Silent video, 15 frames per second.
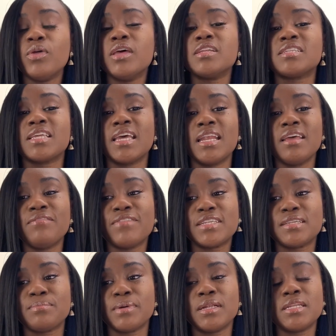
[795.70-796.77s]
is getting
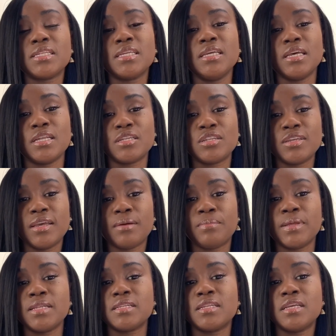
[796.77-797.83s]
visibility into your
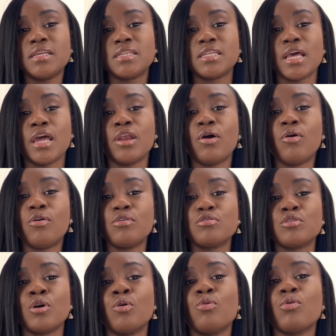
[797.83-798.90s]
business and
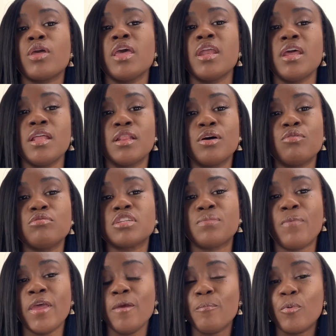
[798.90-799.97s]
also getting those
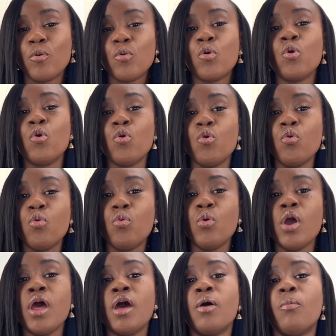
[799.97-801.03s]
people who
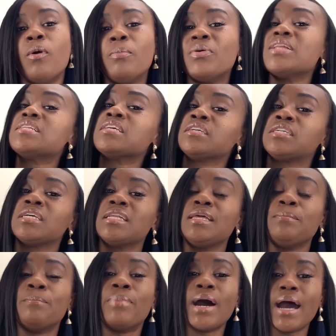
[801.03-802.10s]
would potentially
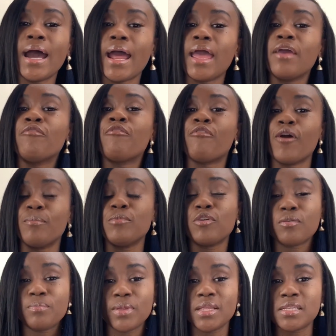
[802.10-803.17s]
buy from your
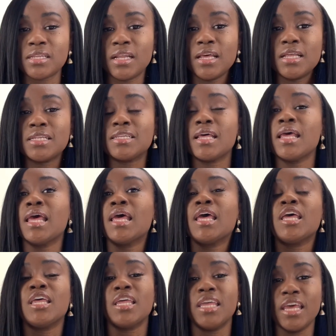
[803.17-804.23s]
business,
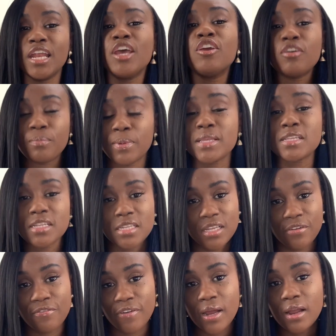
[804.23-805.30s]
getting your business in
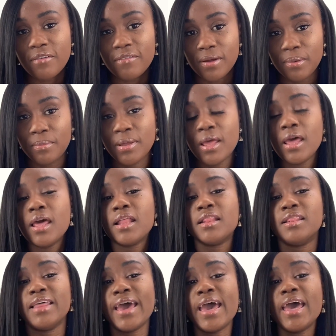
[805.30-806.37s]
front of them.
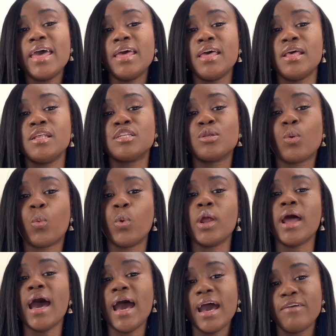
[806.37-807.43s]
That is what
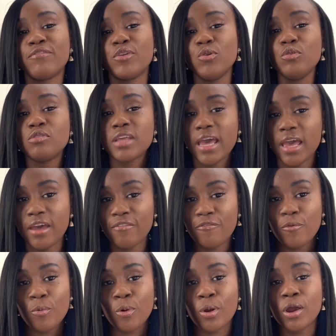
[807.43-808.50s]
I've used ads
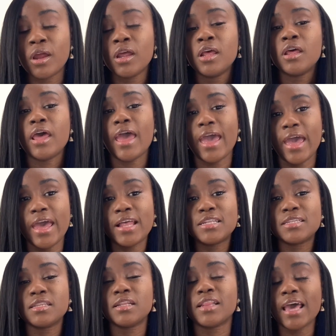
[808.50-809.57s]
for.
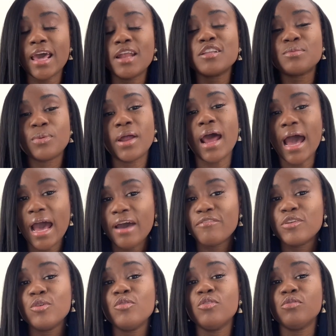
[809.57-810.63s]
That is what I've
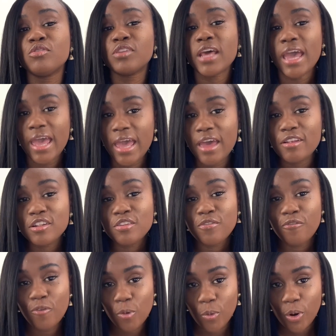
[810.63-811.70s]
used ads
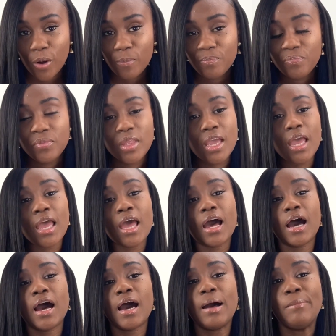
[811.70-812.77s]
for.
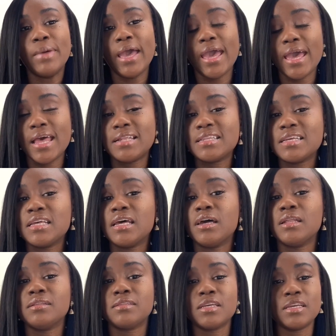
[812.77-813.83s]
Ads
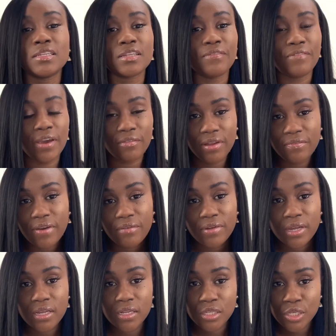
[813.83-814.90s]
is a very, very
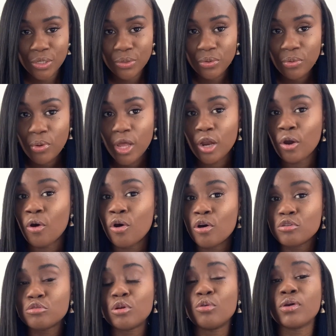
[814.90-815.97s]
good tool. It
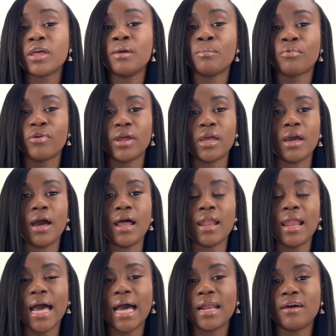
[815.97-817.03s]
also can bring a
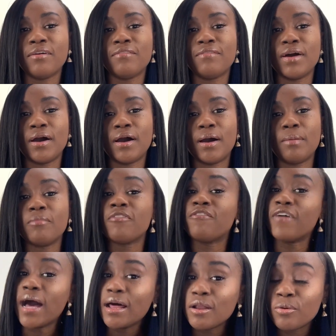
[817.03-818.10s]
lot of
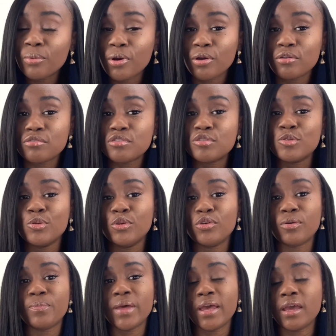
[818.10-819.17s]
followers to your
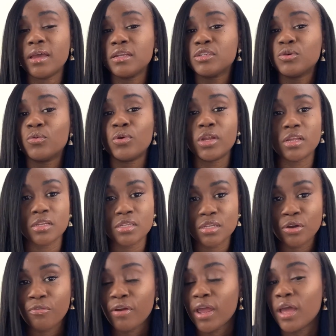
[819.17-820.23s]
page on
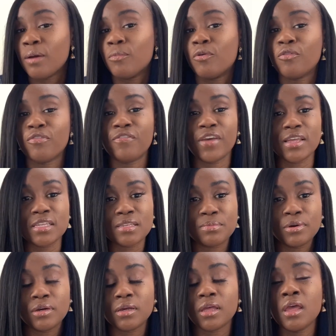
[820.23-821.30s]
Instagram, on
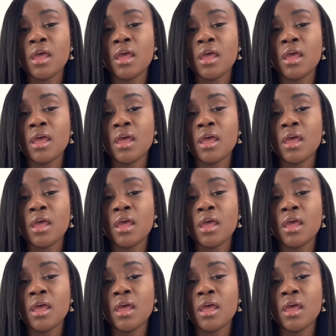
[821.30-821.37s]
Facebook.